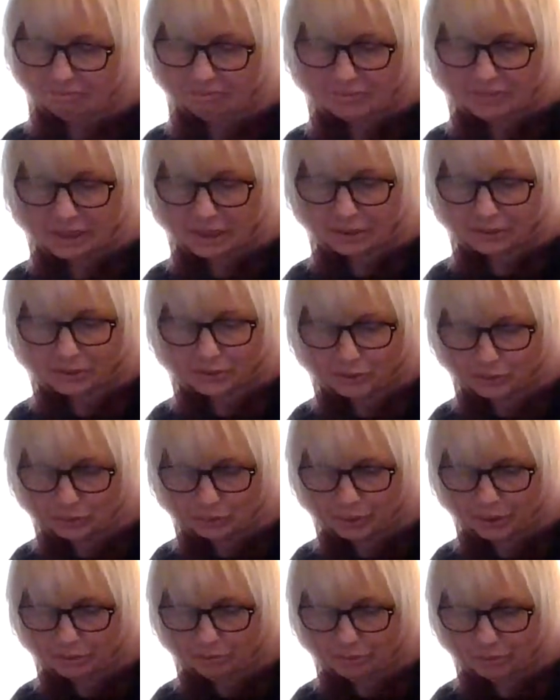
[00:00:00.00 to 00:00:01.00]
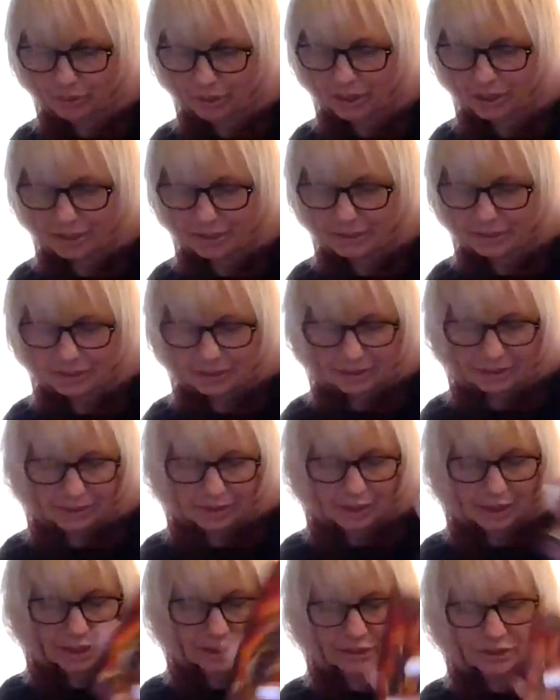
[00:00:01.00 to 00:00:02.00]
There's the Queen of Wands.
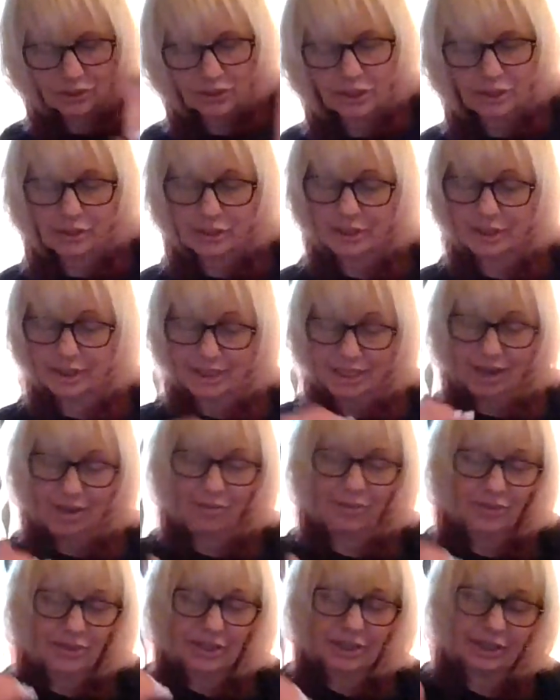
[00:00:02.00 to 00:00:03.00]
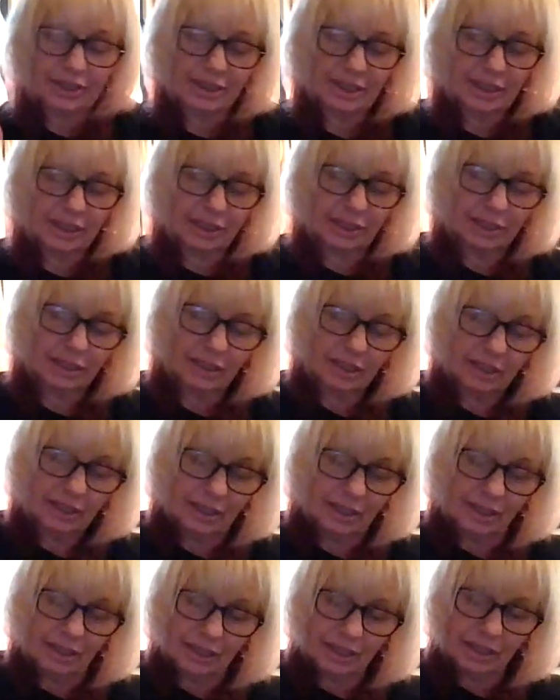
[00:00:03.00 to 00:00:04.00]
So there's definitely,
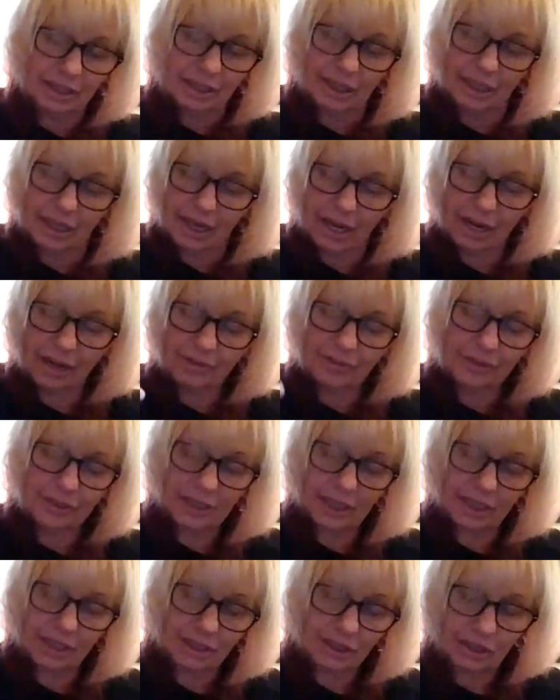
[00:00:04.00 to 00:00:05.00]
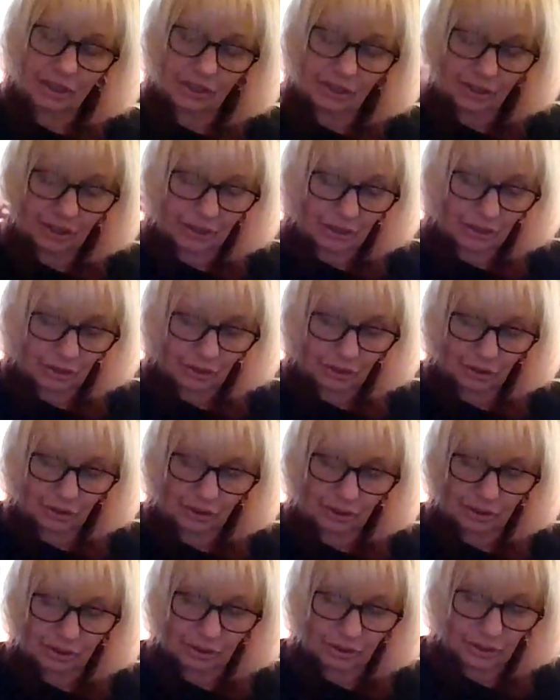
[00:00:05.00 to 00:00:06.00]
I feel like
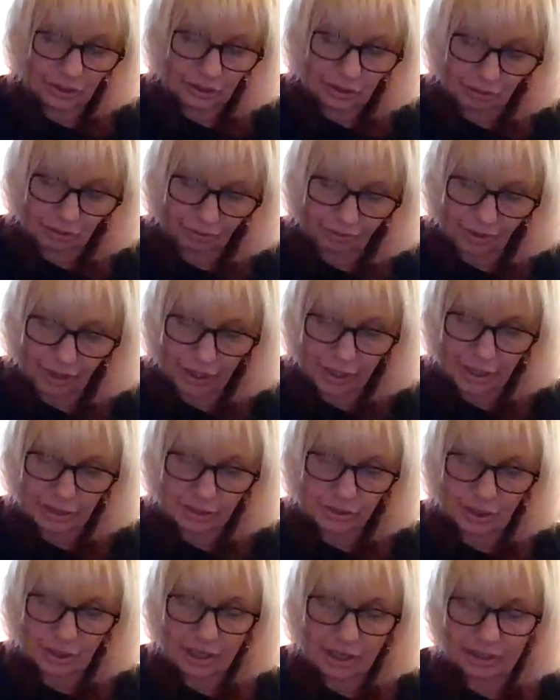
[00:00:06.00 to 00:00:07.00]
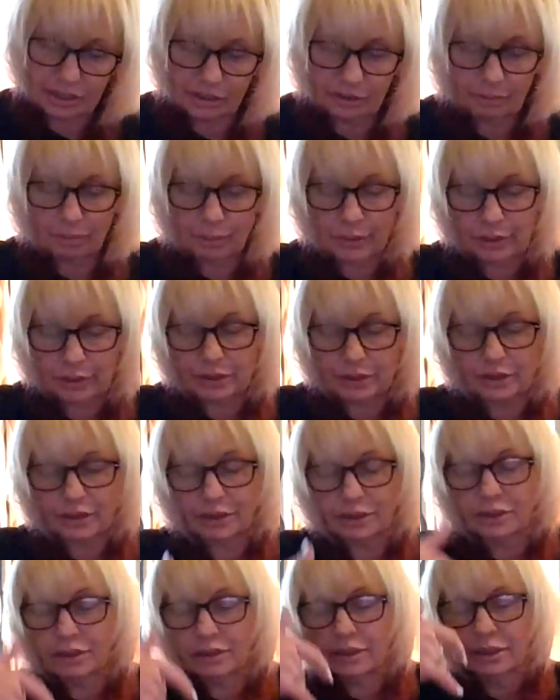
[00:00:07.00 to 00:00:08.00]
you're a very attractive
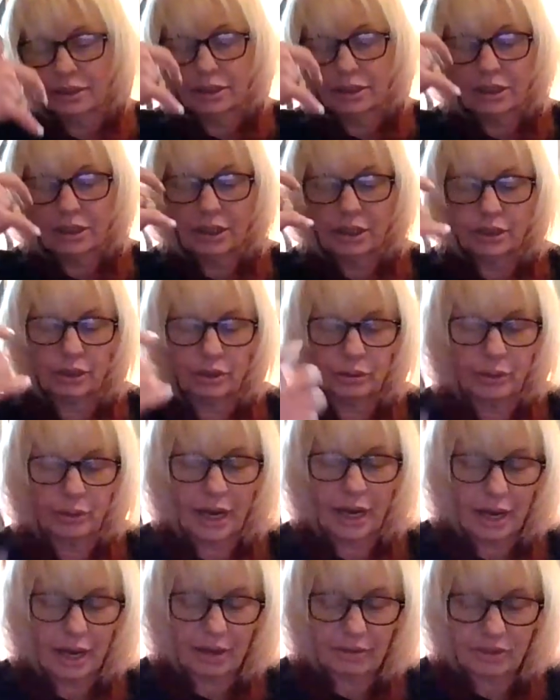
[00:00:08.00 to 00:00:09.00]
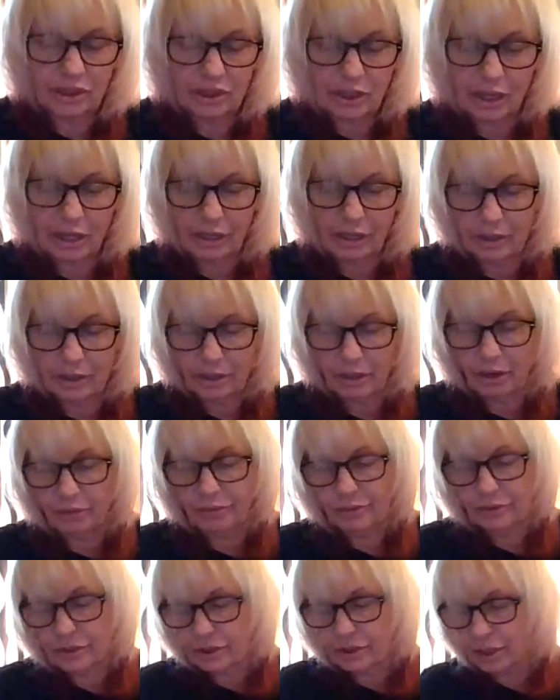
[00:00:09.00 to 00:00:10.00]
person. You have solid
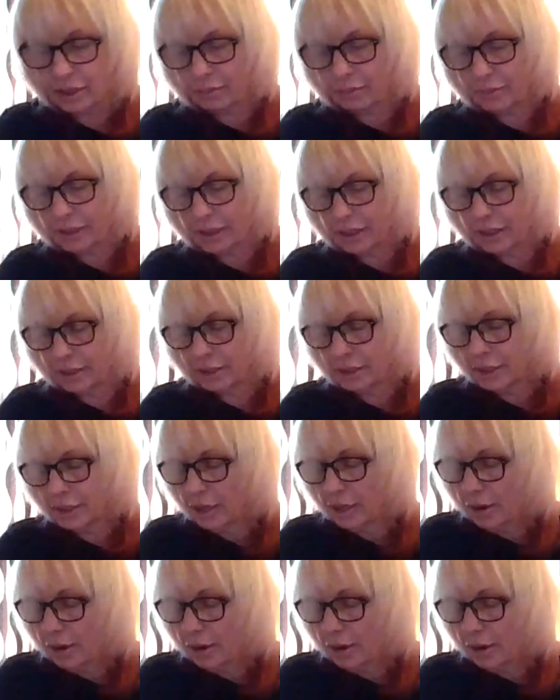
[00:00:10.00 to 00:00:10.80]
offers coming in.